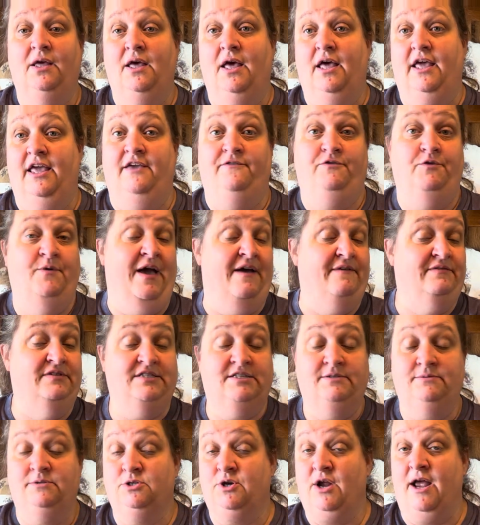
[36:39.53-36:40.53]
If you haven't
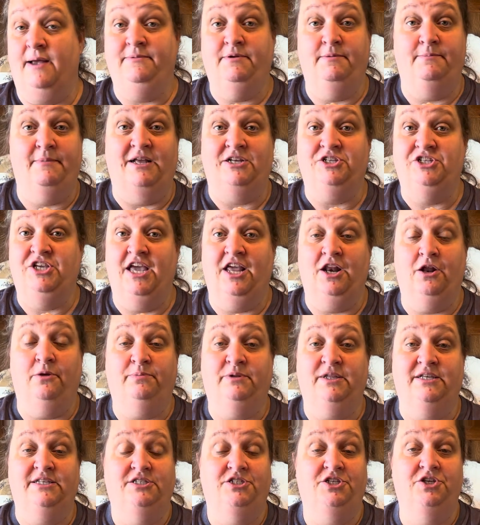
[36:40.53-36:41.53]
subscribed to my channel,
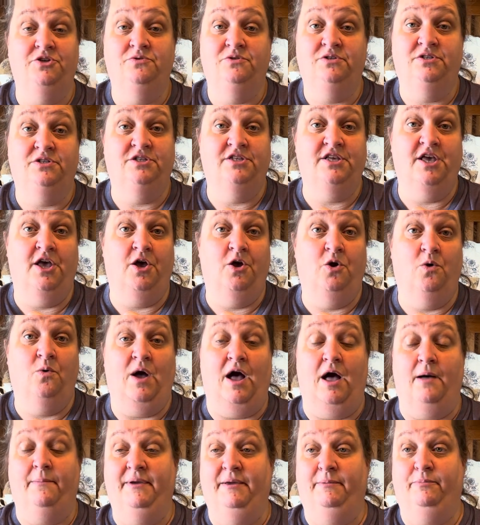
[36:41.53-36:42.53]
please do so.
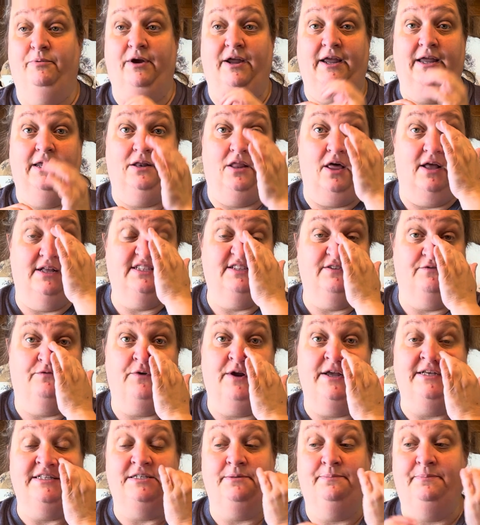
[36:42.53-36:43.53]
I'll be bringing lots of
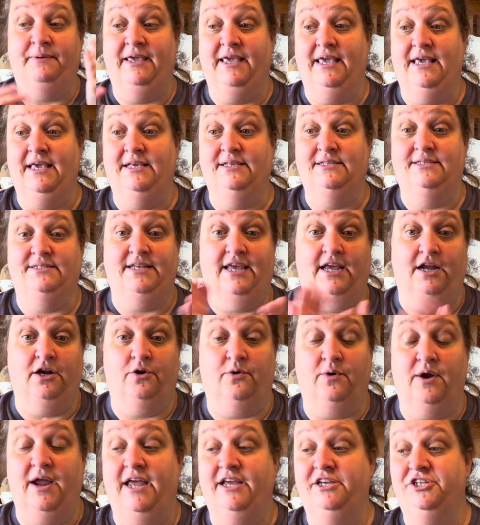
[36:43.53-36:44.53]
recipes,
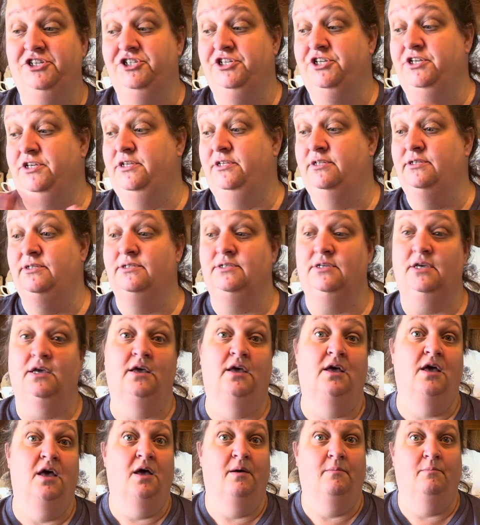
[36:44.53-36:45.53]
decorations,
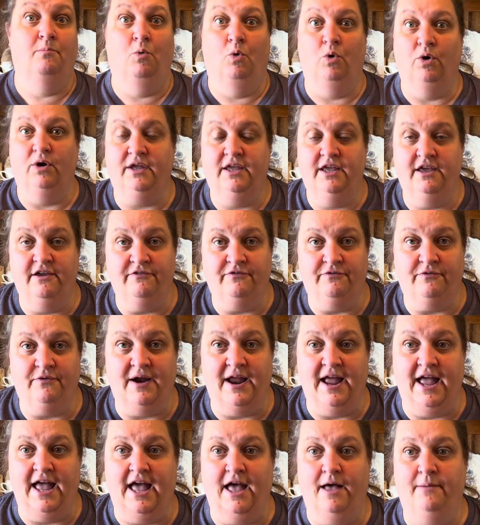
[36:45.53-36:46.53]
more gift
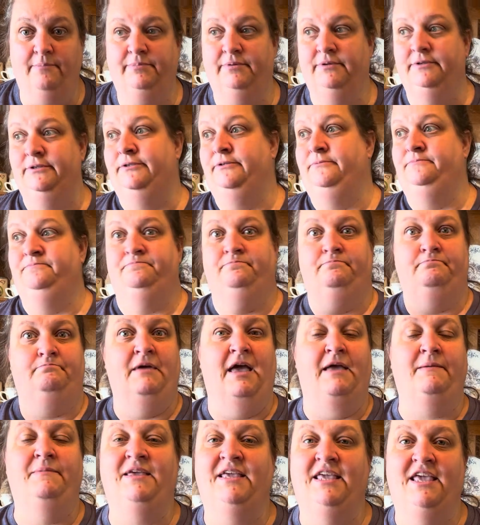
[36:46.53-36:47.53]
wrap,
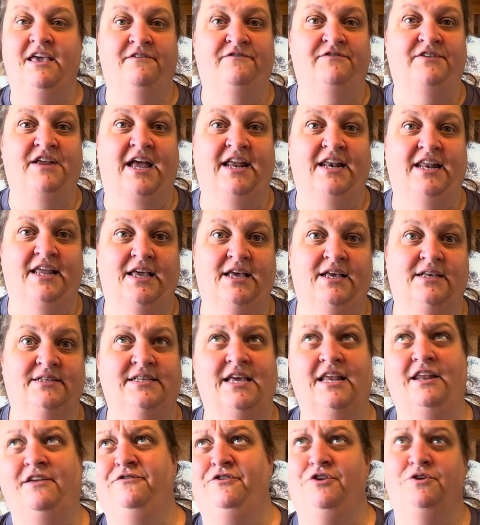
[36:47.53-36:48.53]
maybe gift ideas,
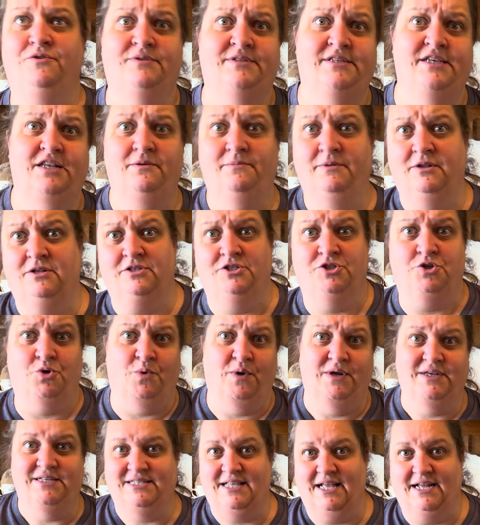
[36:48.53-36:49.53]
and a few sentimental
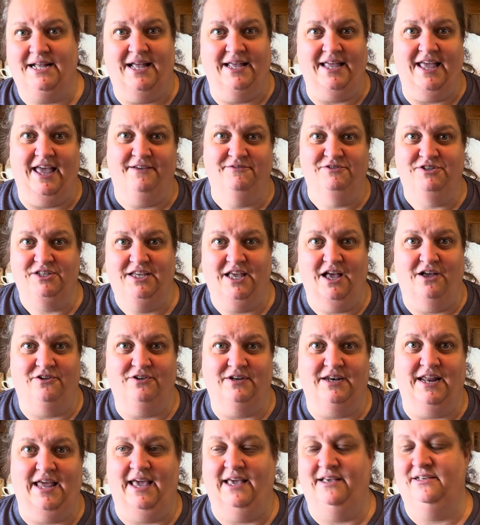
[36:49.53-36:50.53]
stories like I gave to y'all
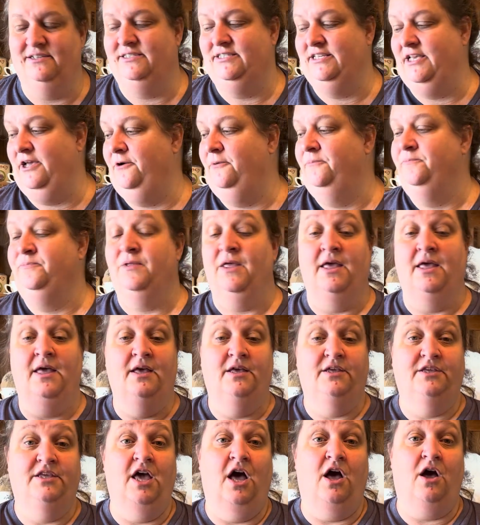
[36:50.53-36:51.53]
today. So
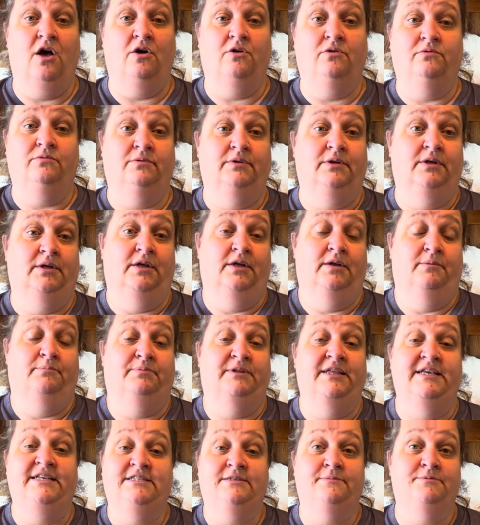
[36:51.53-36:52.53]
y'all,
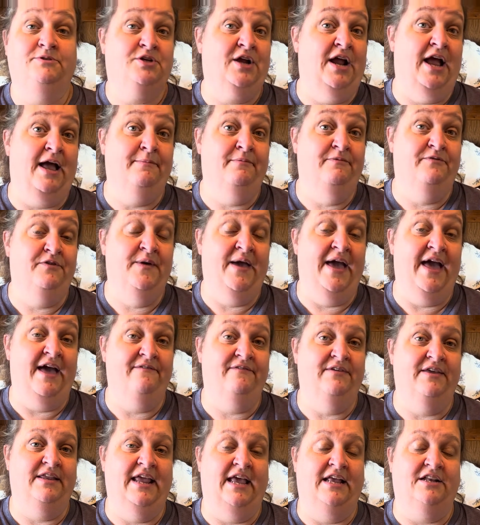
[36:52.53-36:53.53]
please subscribe if you
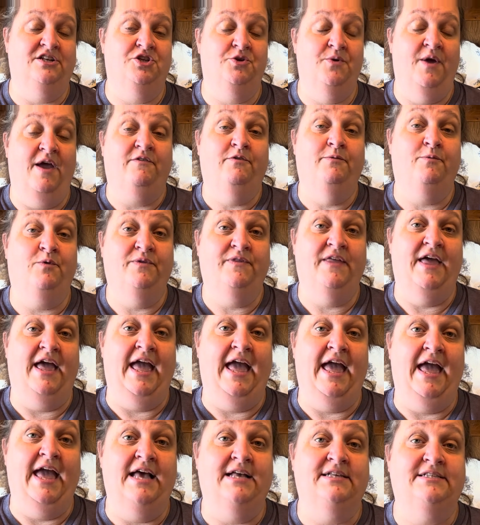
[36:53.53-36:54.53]
haven't. And to everyone that
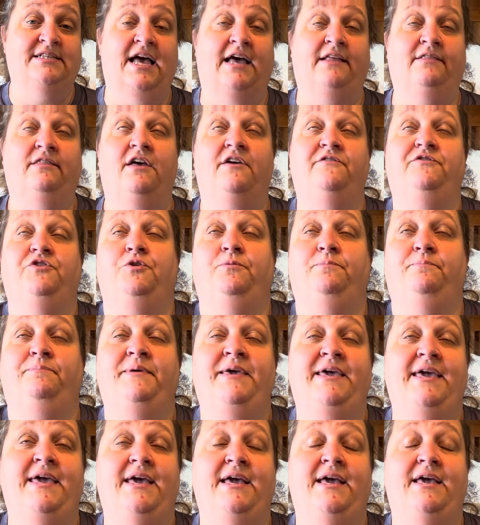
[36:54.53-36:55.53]
has, I love you
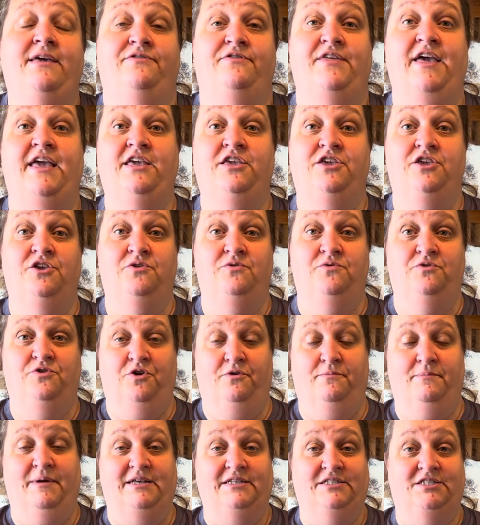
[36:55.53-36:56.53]
big. Thank you.
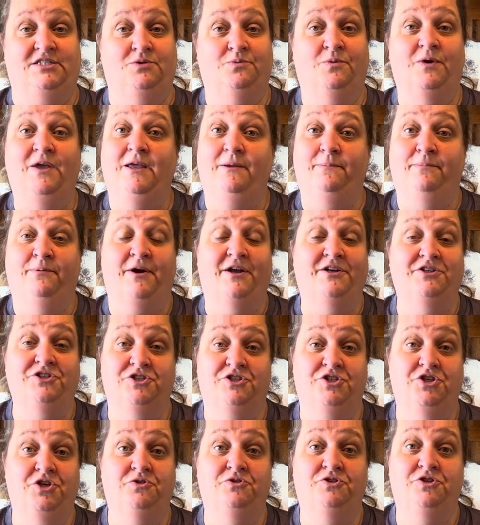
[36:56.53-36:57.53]
You're my sweet,
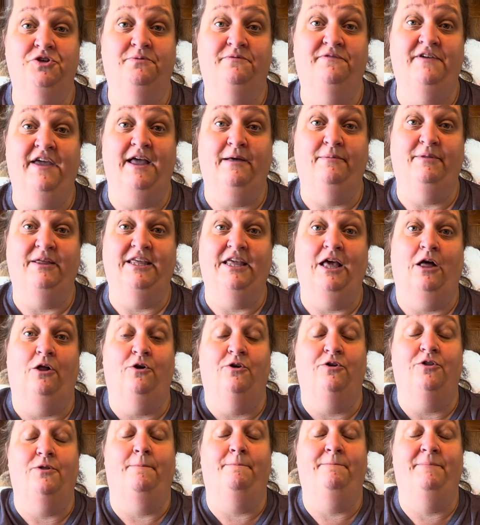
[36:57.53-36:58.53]
precious YouTube family. Y'all
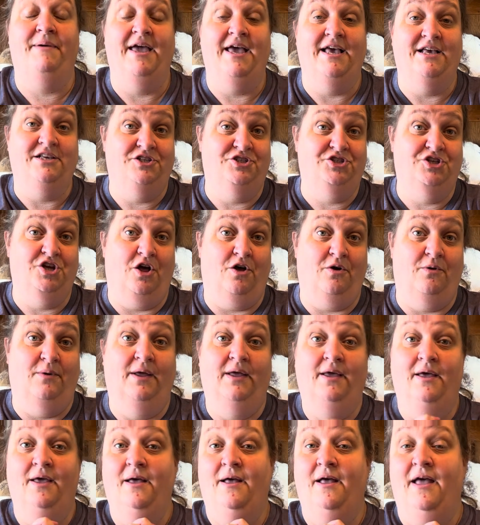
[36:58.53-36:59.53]
are the best. Y'all
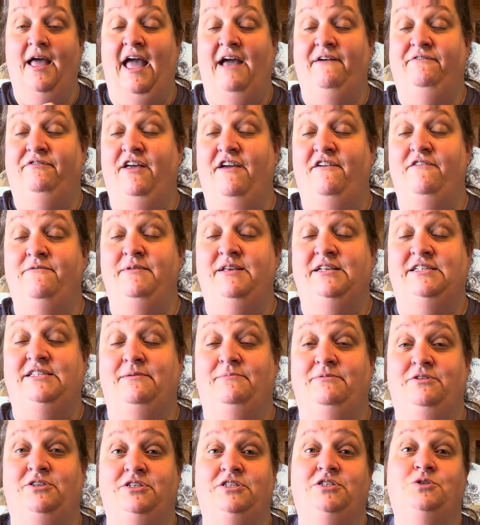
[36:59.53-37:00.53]
have left me some
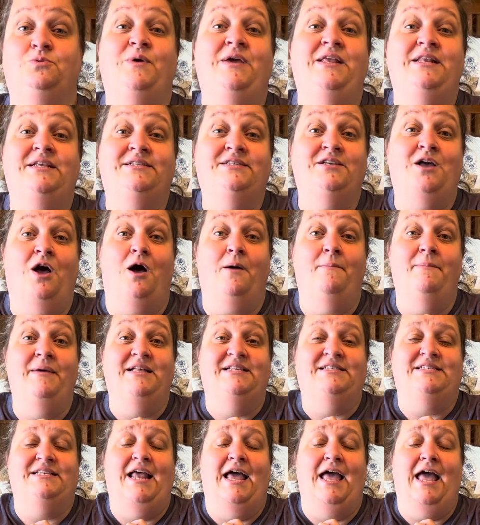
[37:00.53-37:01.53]
of the sweetest
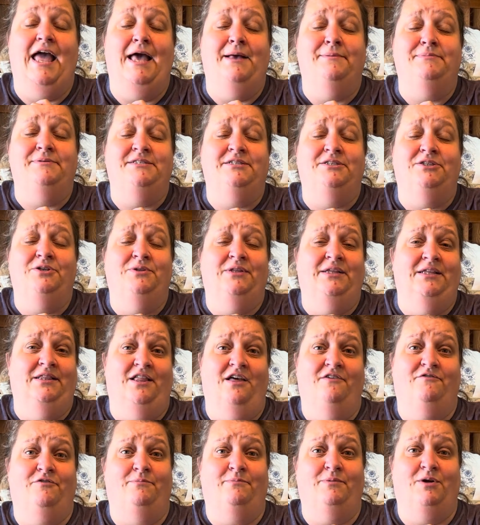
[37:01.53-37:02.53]
comments, and I absolutely
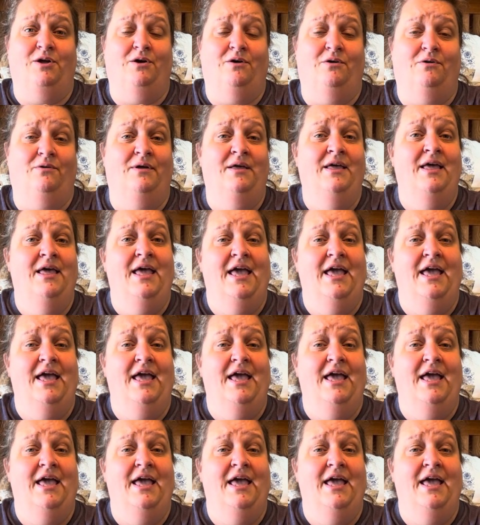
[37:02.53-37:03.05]
love them all.